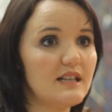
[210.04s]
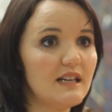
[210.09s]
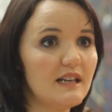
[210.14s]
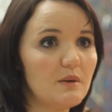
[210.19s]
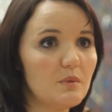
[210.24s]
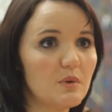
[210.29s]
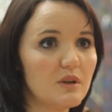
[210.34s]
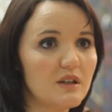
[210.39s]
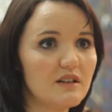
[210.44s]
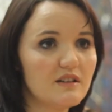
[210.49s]

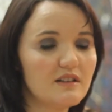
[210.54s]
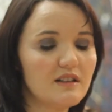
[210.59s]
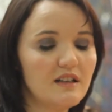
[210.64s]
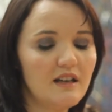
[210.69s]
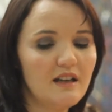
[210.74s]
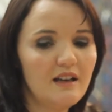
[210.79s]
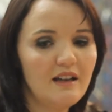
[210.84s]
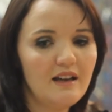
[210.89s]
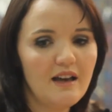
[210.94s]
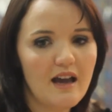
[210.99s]
dealing with it.
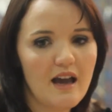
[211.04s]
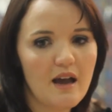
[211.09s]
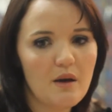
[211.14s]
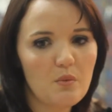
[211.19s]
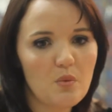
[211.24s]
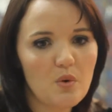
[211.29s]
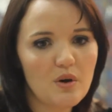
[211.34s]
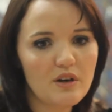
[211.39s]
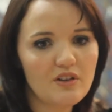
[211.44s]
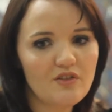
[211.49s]

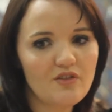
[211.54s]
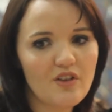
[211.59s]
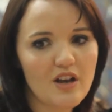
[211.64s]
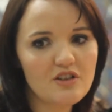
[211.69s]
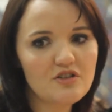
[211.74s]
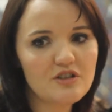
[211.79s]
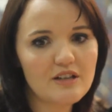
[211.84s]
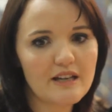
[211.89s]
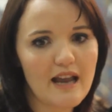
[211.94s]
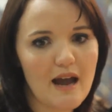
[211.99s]
And what
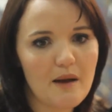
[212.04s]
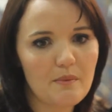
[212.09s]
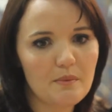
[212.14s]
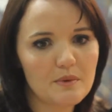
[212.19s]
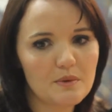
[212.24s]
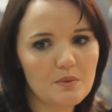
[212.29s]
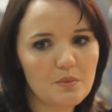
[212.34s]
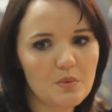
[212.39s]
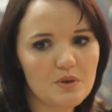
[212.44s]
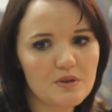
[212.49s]
eventually
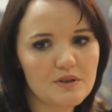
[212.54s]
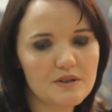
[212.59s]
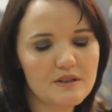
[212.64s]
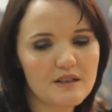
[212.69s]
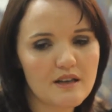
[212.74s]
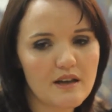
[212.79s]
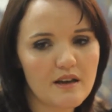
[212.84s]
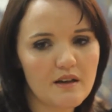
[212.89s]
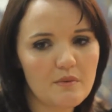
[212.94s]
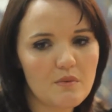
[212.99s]
happened
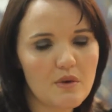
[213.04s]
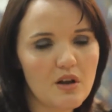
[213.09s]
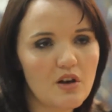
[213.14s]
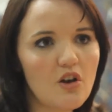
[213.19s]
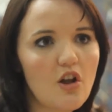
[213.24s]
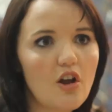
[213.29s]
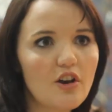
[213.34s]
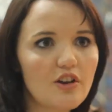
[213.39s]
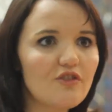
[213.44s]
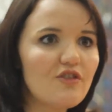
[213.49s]
was a
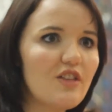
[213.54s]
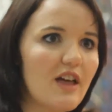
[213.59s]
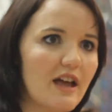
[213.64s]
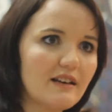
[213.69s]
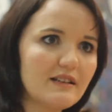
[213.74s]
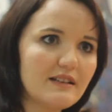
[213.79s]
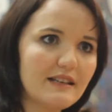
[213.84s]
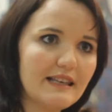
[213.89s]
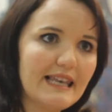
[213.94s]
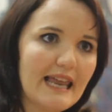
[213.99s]
lot of
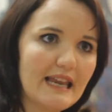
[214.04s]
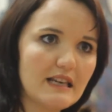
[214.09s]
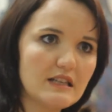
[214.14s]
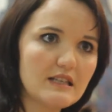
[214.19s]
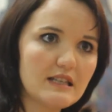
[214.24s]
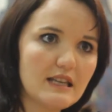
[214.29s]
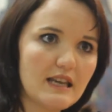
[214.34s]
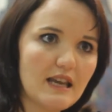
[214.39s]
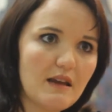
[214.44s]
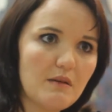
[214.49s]
that led
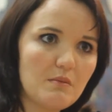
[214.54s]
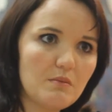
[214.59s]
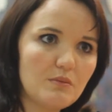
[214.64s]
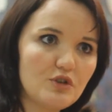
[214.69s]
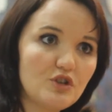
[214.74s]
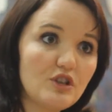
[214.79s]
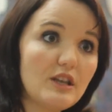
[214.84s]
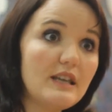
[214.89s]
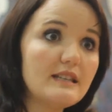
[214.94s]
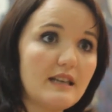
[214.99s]
to him
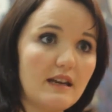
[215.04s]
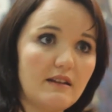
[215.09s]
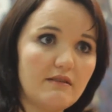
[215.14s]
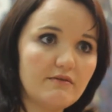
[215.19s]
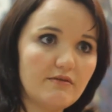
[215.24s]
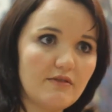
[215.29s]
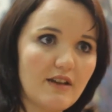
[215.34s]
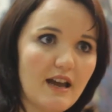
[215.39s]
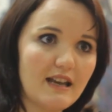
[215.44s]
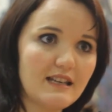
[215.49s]

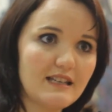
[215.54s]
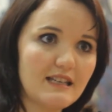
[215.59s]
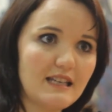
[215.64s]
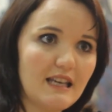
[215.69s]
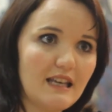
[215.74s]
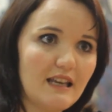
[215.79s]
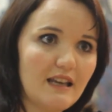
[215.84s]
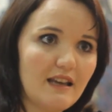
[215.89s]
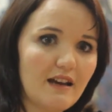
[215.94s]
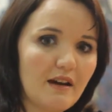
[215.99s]
cheating.
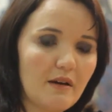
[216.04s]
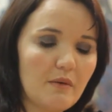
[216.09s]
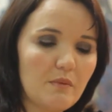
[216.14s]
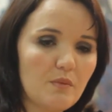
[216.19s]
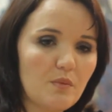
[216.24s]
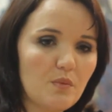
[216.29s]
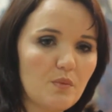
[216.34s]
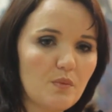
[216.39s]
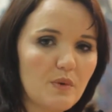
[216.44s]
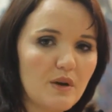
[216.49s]

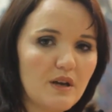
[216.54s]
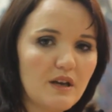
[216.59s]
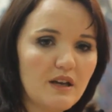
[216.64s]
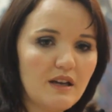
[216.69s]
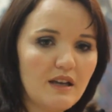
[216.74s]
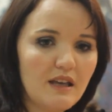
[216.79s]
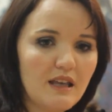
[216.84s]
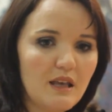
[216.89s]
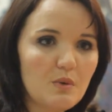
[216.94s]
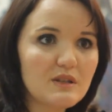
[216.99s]
And
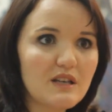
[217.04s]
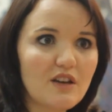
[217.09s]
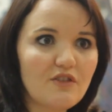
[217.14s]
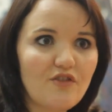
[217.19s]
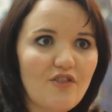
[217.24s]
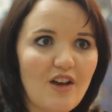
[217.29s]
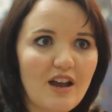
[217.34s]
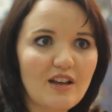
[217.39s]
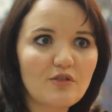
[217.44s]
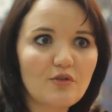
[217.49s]
he was
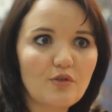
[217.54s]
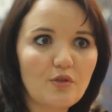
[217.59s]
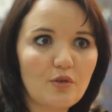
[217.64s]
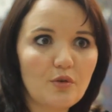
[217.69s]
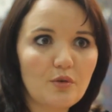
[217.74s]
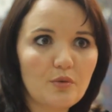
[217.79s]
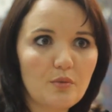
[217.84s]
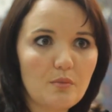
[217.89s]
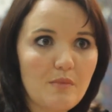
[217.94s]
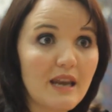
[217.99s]

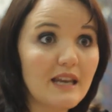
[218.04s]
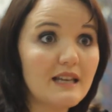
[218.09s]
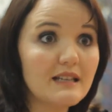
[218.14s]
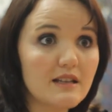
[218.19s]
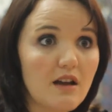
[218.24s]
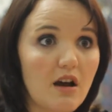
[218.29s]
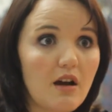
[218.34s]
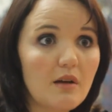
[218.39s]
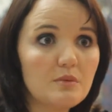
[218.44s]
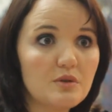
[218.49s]
unfaithful many
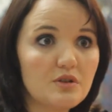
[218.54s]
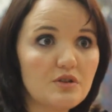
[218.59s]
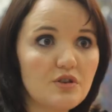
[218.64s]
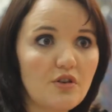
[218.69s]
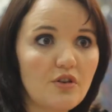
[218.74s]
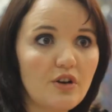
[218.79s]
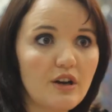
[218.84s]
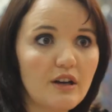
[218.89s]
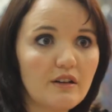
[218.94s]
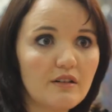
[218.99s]
times
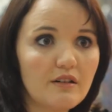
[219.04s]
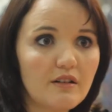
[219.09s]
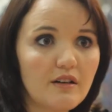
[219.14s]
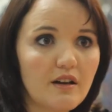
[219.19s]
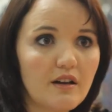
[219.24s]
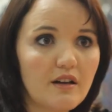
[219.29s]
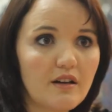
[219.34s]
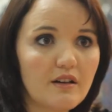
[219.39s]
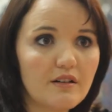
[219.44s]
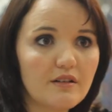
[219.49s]
during
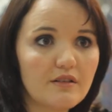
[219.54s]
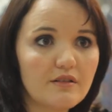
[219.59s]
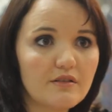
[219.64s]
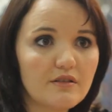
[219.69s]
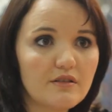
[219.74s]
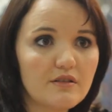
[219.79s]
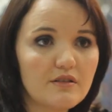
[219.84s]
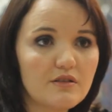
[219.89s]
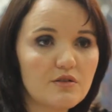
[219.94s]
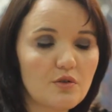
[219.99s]

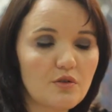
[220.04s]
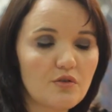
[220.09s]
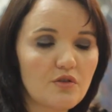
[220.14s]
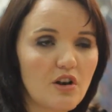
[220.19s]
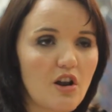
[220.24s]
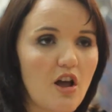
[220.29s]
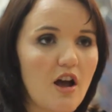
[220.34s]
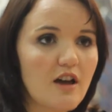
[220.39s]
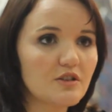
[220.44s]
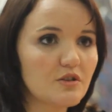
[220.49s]
sort of the
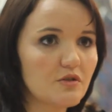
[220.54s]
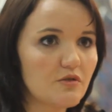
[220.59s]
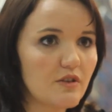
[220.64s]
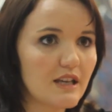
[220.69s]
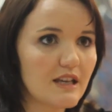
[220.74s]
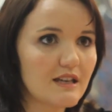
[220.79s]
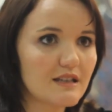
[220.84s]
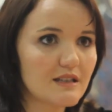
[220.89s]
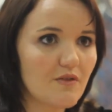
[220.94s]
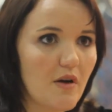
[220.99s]
last 3
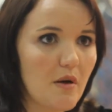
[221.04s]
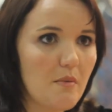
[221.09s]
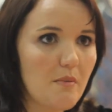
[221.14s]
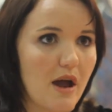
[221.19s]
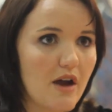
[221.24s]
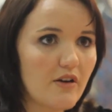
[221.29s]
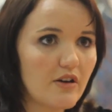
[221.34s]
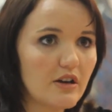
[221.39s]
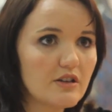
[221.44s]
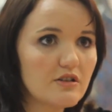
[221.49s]
years of our
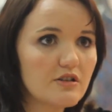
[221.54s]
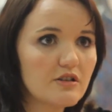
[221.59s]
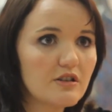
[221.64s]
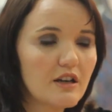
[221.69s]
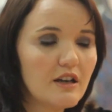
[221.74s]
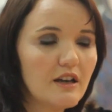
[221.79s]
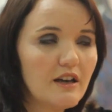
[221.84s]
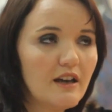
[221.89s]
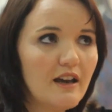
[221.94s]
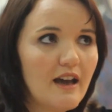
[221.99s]
marriage.
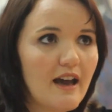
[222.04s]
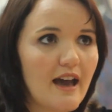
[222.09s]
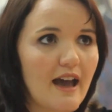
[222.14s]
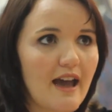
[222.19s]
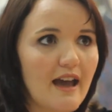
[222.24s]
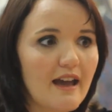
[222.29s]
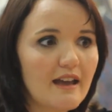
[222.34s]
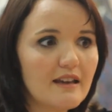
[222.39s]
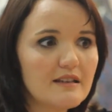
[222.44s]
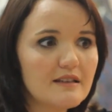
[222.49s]

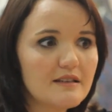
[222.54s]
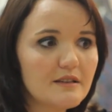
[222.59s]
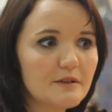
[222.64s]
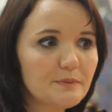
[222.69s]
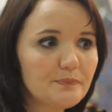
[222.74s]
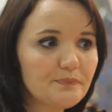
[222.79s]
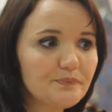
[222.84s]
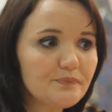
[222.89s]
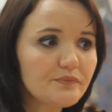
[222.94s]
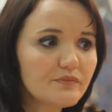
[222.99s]
And
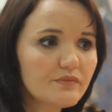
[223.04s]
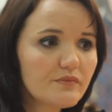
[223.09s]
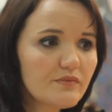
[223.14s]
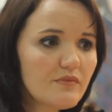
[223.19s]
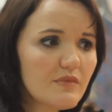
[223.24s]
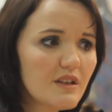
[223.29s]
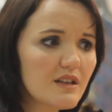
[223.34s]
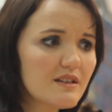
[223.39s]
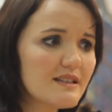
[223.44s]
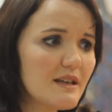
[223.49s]

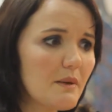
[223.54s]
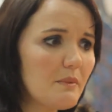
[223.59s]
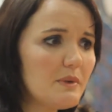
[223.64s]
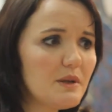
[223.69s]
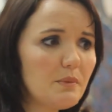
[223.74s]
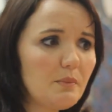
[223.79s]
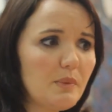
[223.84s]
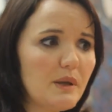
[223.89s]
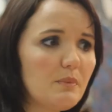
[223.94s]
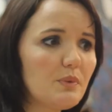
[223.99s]
some of
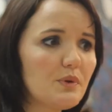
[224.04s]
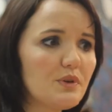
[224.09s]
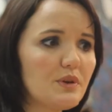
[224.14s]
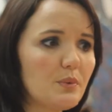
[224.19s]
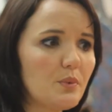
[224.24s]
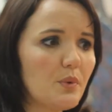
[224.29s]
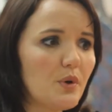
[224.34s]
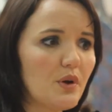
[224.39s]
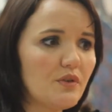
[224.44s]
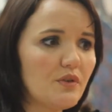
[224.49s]
the people that were